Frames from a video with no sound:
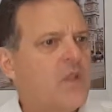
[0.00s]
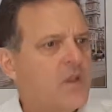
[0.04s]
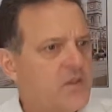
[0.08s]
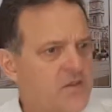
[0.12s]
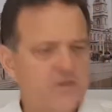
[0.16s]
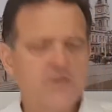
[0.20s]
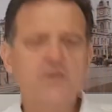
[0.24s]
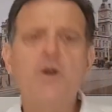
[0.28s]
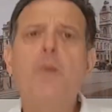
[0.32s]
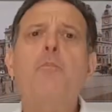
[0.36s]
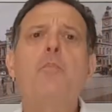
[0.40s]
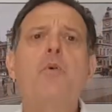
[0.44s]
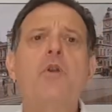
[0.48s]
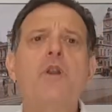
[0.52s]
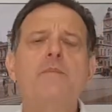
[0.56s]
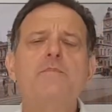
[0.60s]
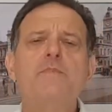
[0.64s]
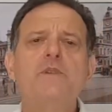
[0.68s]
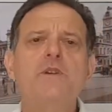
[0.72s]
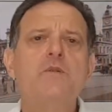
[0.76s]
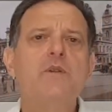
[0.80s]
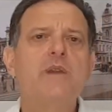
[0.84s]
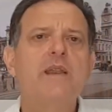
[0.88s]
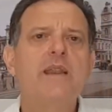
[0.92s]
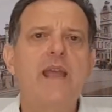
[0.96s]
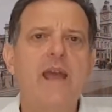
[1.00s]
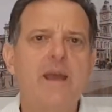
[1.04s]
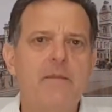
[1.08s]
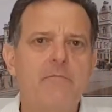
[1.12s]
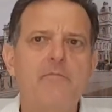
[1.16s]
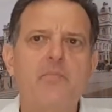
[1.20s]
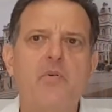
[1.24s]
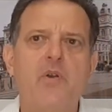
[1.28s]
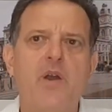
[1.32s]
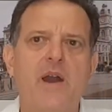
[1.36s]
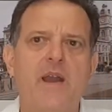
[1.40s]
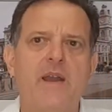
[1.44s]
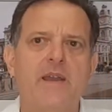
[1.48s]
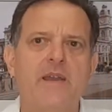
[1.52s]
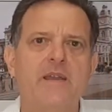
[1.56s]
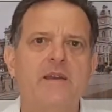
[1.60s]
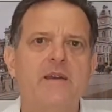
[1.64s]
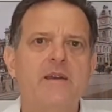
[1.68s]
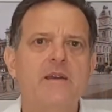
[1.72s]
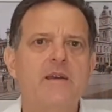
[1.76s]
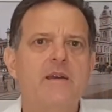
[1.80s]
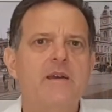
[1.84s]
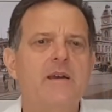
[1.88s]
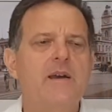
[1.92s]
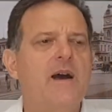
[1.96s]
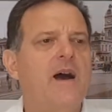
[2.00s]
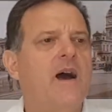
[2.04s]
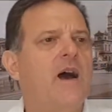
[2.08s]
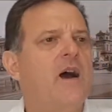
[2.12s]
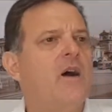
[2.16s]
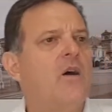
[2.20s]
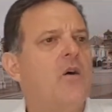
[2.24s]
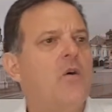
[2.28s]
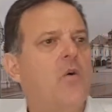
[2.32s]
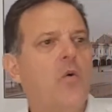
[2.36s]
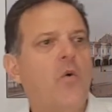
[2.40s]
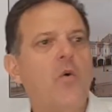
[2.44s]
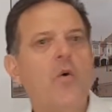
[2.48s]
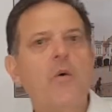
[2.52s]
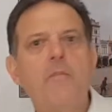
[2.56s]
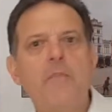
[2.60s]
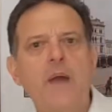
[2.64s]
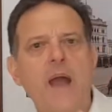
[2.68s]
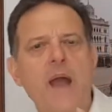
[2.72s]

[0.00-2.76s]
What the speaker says: Stop what I'm doing and pray. Or